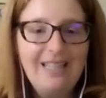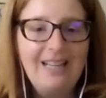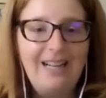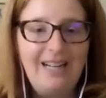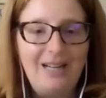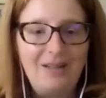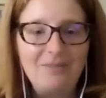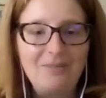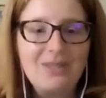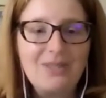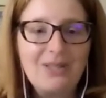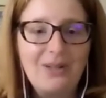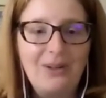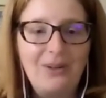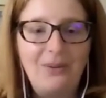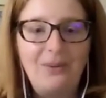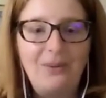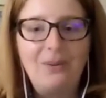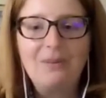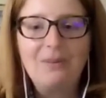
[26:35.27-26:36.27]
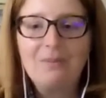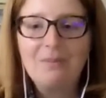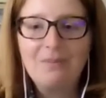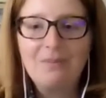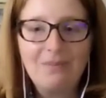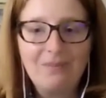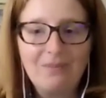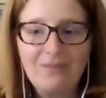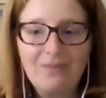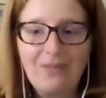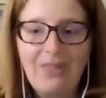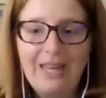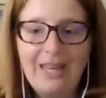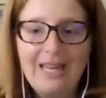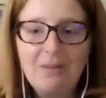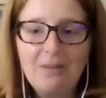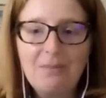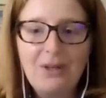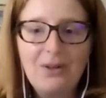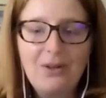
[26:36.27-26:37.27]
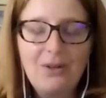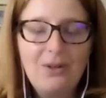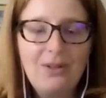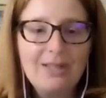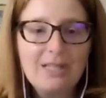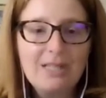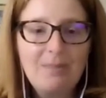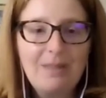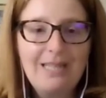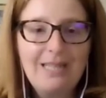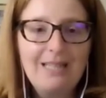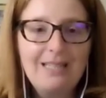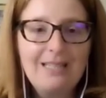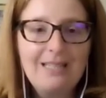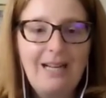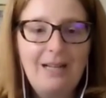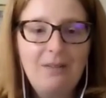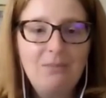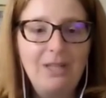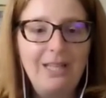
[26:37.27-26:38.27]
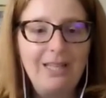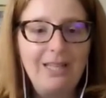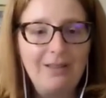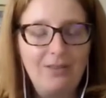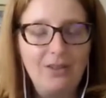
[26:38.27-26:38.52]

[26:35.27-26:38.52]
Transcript: Um, so think about who you're spending time with.